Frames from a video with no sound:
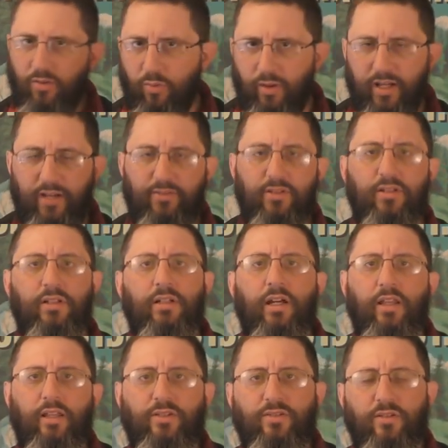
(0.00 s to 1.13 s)
whatever,
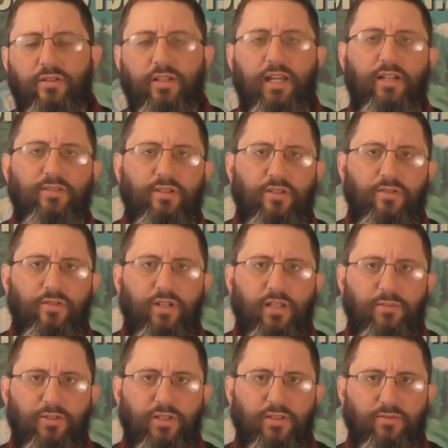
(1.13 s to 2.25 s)
and they start to cast out your
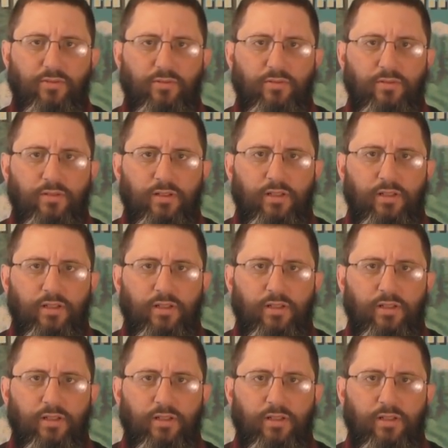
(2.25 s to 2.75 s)
name as evil.